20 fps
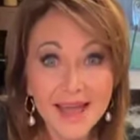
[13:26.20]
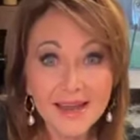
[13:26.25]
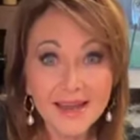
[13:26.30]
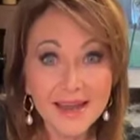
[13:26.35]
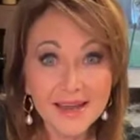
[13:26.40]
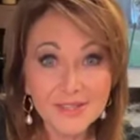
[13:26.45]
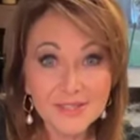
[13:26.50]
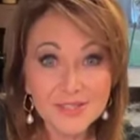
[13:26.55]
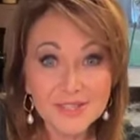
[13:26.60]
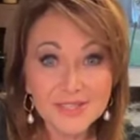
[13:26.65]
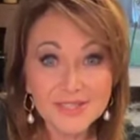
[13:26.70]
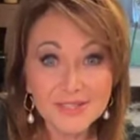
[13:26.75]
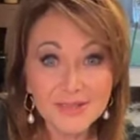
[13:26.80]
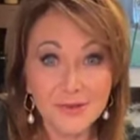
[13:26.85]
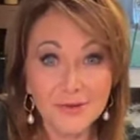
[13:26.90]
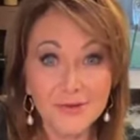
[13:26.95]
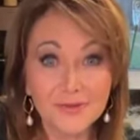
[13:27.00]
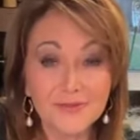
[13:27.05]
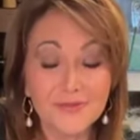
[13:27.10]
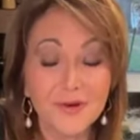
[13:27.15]
That actually
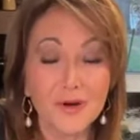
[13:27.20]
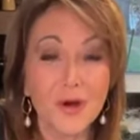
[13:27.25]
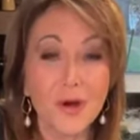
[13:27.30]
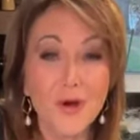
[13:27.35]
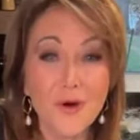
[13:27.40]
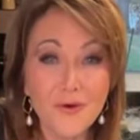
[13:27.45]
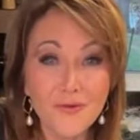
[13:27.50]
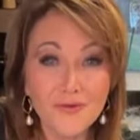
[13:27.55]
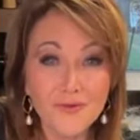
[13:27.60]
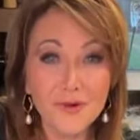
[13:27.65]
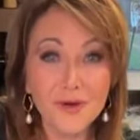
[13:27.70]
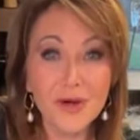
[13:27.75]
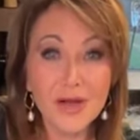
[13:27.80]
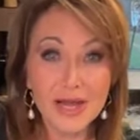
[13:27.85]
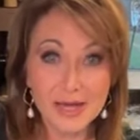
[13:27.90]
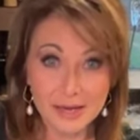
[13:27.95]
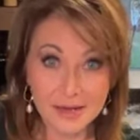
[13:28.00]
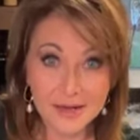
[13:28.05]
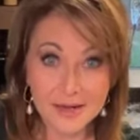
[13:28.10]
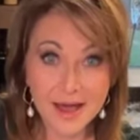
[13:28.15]
sold for
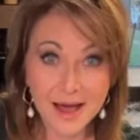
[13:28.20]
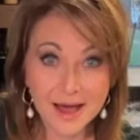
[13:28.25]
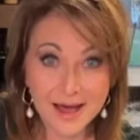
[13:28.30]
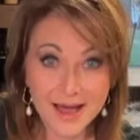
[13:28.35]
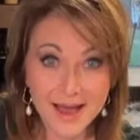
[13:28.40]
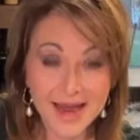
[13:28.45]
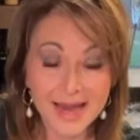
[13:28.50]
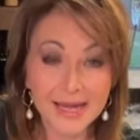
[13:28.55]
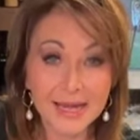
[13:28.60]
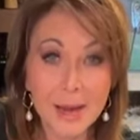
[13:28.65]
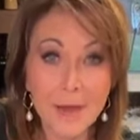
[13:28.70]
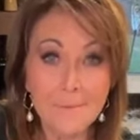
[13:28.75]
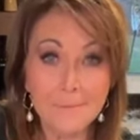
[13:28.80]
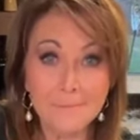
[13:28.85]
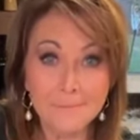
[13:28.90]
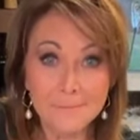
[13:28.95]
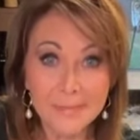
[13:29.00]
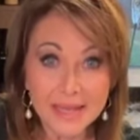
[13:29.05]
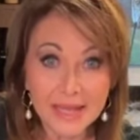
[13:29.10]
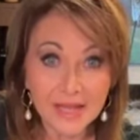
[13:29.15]
over $9
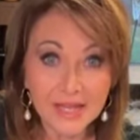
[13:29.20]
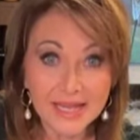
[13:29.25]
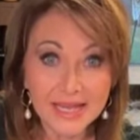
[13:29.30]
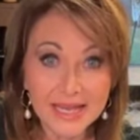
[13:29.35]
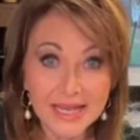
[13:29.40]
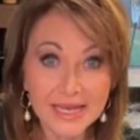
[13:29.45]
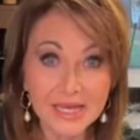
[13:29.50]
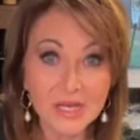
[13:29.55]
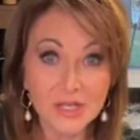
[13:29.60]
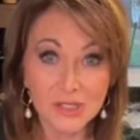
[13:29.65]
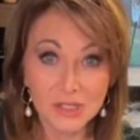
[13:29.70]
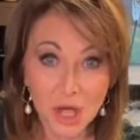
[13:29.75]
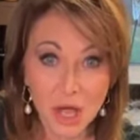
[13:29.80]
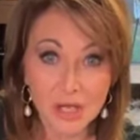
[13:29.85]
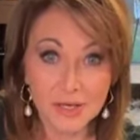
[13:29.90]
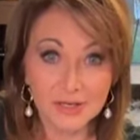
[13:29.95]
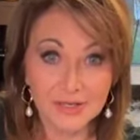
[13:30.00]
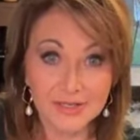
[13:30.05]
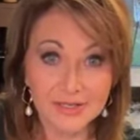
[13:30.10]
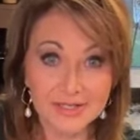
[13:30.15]
million.
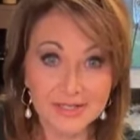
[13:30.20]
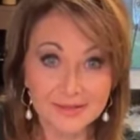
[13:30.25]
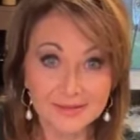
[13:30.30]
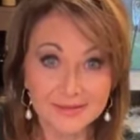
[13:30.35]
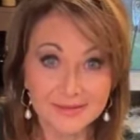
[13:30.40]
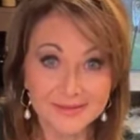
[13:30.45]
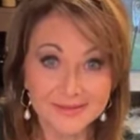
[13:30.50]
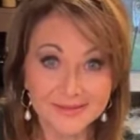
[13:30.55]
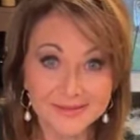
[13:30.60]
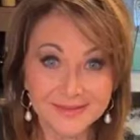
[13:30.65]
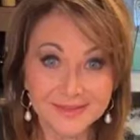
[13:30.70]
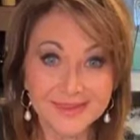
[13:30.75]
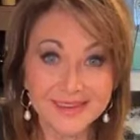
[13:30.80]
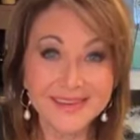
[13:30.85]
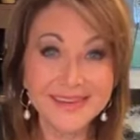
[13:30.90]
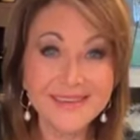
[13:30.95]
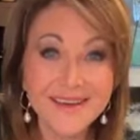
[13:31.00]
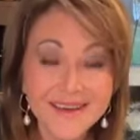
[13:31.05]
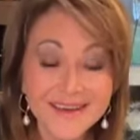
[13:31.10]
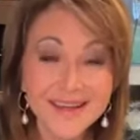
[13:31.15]

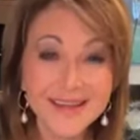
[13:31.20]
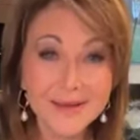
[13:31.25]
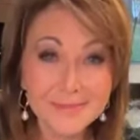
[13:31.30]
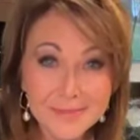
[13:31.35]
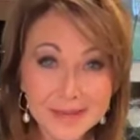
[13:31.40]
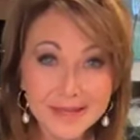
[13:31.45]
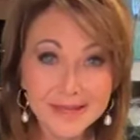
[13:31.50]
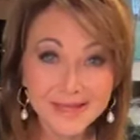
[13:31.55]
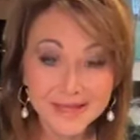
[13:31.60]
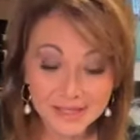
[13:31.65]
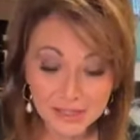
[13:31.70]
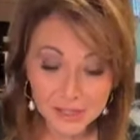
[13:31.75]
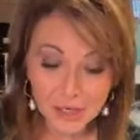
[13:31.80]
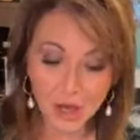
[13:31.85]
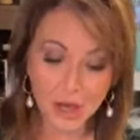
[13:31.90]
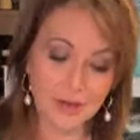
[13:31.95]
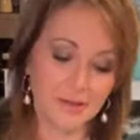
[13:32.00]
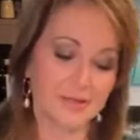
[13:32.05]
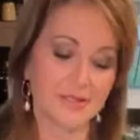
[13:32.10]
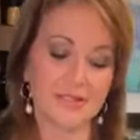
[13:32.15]
$9 million
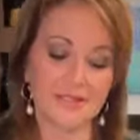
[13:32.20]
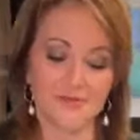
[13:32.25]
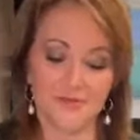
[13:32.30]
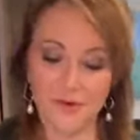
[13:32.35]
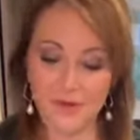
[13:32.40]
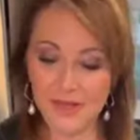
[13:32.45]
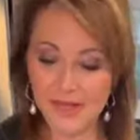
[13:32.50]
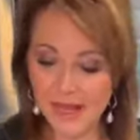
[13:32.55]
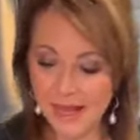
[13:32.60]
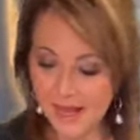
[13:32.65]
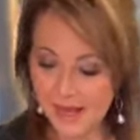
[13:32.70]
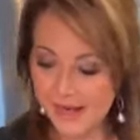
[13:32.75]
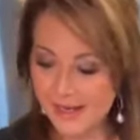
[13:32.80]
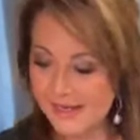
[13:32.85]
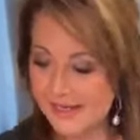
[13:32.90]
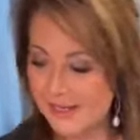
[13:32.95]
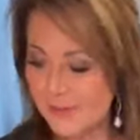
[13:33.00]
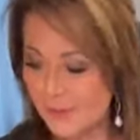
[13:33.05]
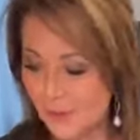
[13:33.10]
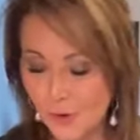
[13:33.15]
for the
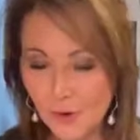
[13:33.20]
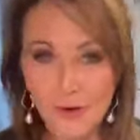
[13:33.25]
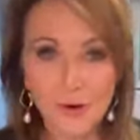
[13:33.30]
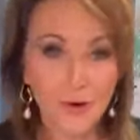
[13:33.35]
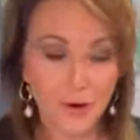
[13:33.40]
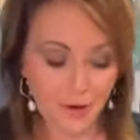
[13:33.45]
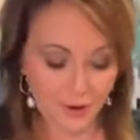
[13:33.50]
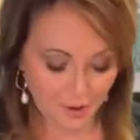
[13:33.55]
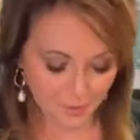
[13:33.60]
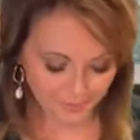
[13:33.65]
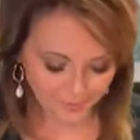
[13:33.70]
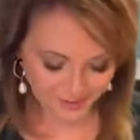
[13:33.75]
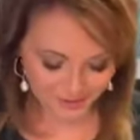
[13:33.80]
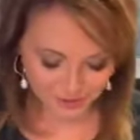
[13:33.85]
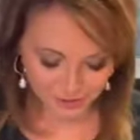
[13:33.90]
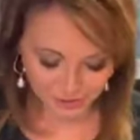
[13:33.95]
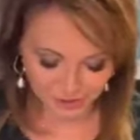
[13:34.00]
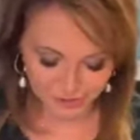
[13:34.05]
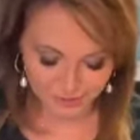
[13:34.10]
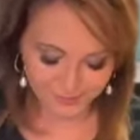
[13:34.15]
Andy Warhol
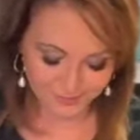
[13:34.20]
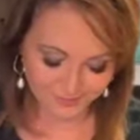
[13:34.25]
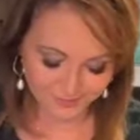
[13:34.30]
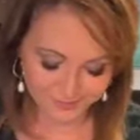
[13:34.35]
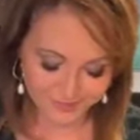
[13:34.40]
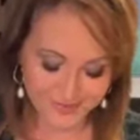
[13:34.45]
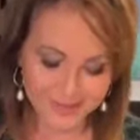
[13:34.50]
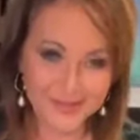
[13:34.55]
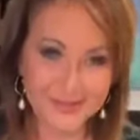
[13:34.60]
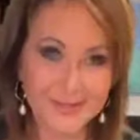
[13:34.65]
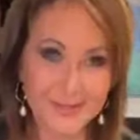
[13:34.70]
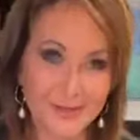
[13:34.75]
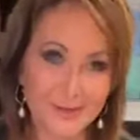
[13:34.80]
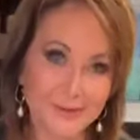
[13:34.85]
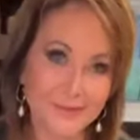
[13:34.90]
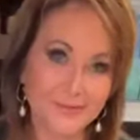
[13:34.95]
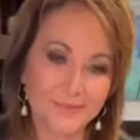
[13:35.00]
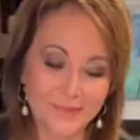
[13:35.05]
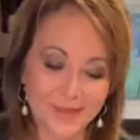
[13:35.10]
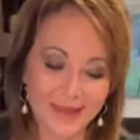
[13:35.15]
picture.
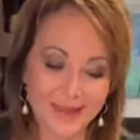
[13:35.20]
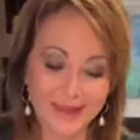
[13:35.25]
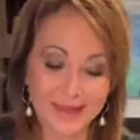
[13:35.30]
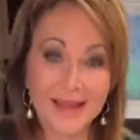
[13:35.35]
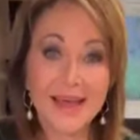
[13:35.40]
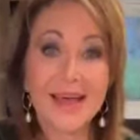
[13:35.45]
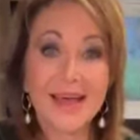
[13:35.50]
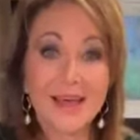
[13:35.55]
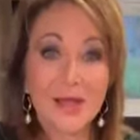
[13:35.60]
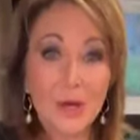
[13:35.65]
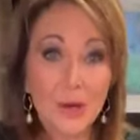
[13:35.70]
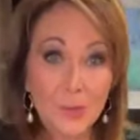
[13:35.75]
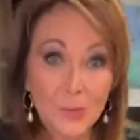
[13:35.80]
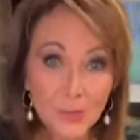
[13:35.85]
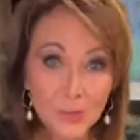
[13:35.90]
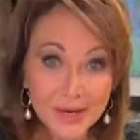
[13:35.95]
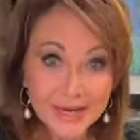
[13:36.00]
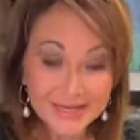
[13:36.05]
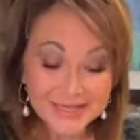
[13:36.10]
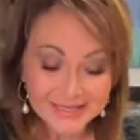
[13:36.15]
So
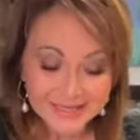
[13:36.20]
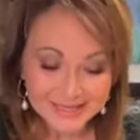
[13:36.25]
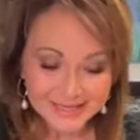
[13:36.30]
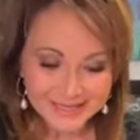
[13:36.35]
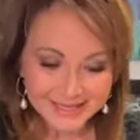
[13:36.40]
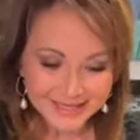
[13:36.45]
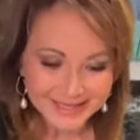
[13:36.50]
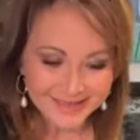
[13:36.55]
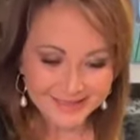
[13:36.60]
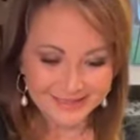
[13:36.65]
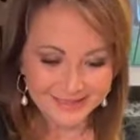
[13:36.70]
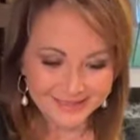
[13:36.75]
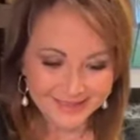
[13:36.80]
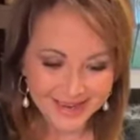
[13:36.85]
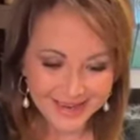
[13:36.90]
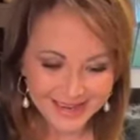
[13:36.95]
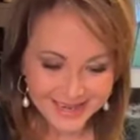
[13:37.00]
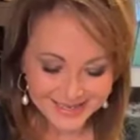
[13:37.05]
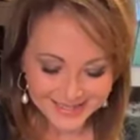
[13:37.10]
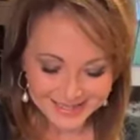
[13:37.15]
crazy,
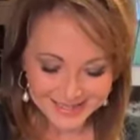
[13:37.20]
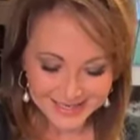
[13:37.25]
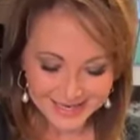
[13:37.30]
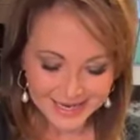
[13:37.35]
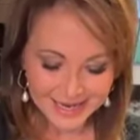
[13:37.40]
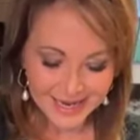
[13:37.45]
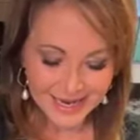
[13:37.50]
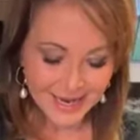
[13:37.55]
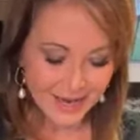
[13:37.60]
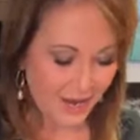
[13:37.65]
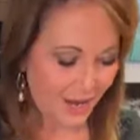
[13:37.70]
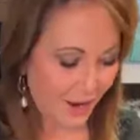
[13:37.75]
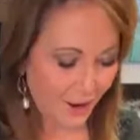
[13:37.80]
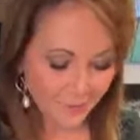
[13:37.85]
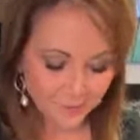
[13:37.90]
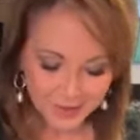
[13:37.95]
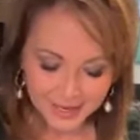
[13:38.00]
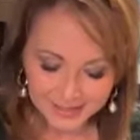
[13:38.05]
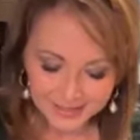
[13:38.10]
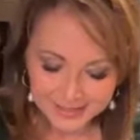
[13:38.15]
right?
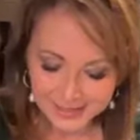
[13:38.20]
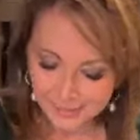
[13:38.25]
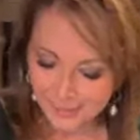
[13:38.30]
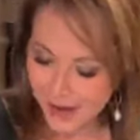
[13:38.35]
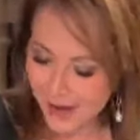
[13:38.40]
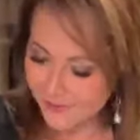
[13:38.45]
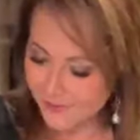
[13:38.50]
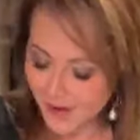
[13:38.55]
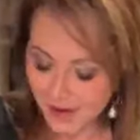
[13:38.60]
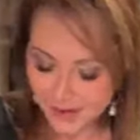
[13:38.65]
All right, so